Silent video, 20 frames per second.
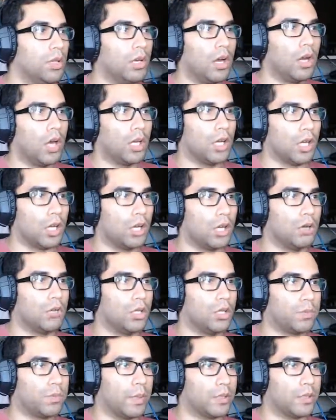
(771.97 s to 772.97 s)
I saw you with
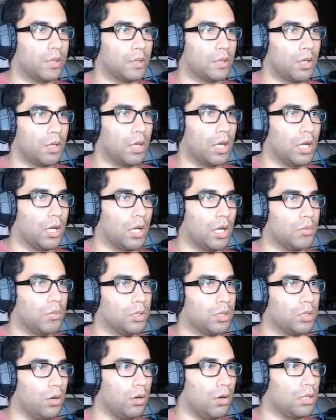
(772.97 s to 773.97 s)
this picture, so I thought it was
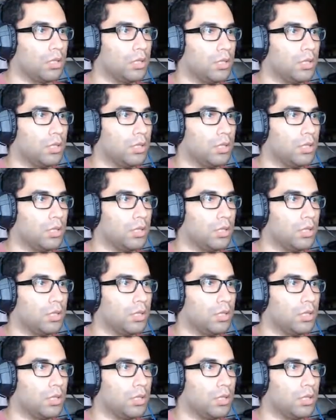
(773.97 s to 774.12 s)
yours.